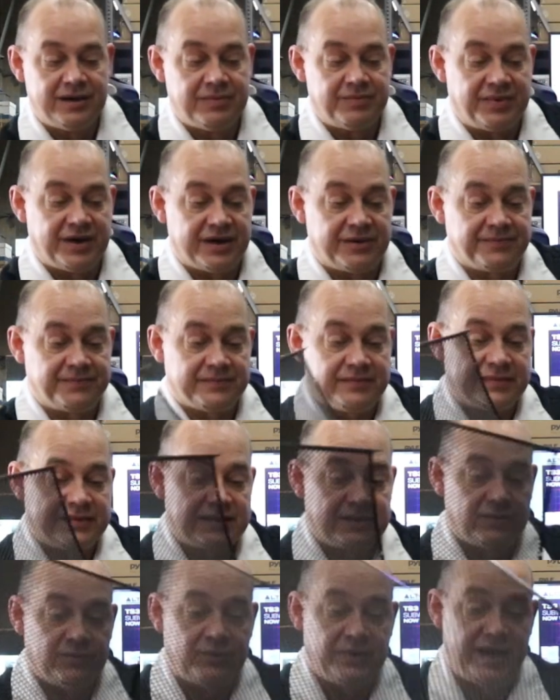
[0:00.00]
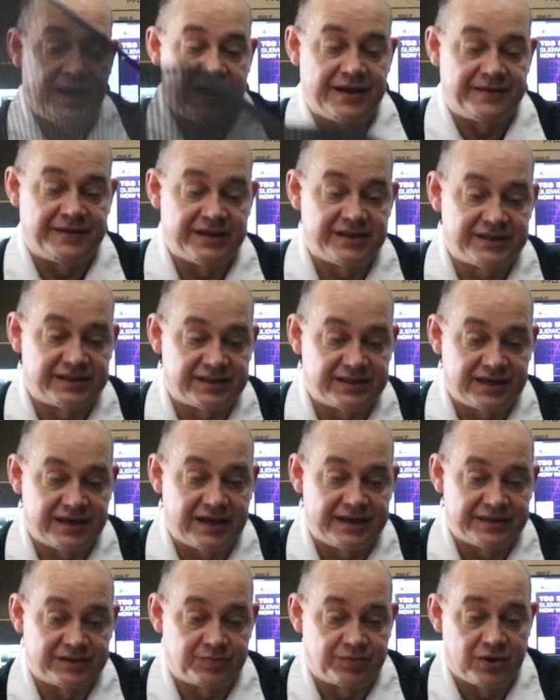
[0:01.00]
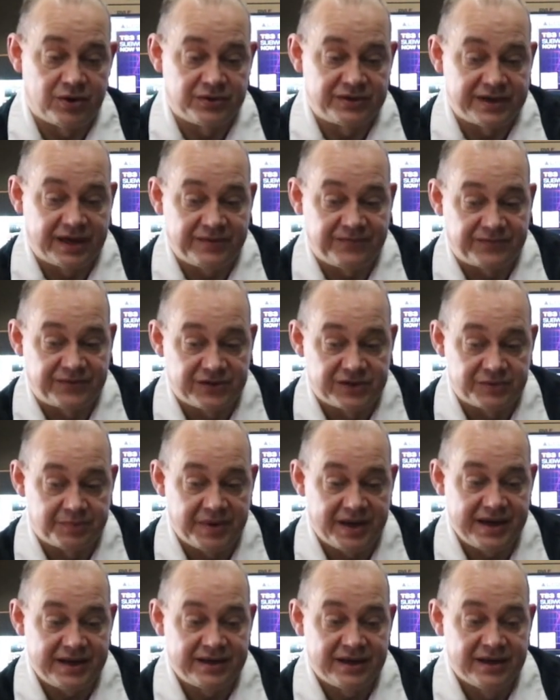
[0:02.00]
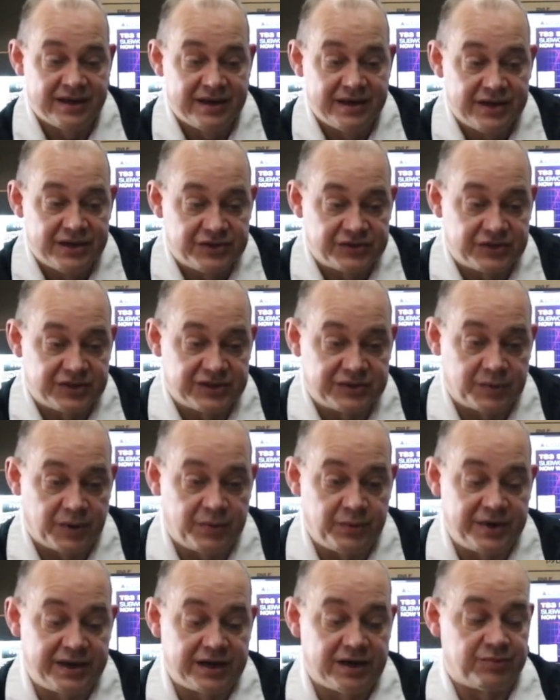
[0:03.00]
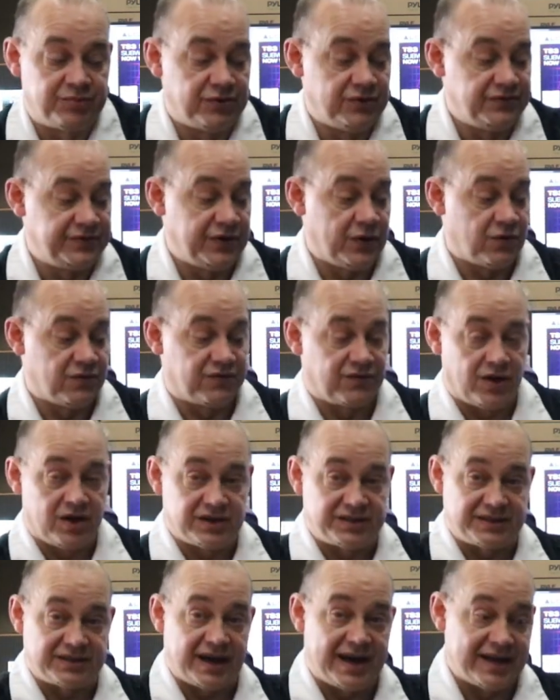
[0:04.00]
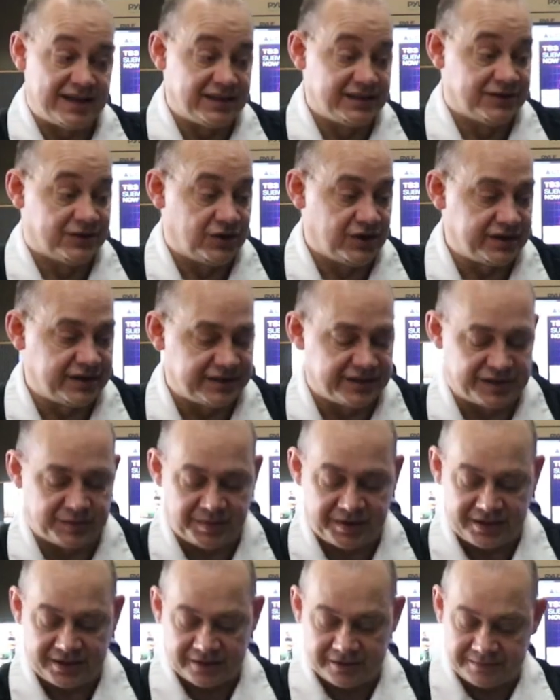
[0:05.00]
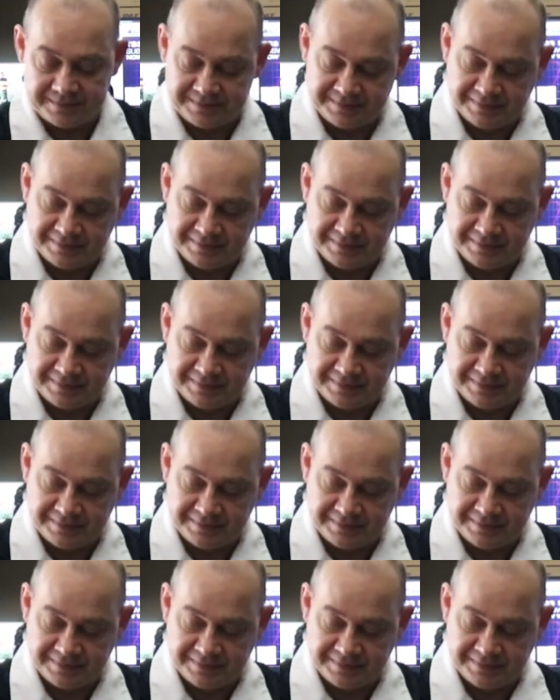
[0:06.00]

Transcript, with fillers: But we had this as a prototype first made, so this way we can improve the overall style and look of the speaker.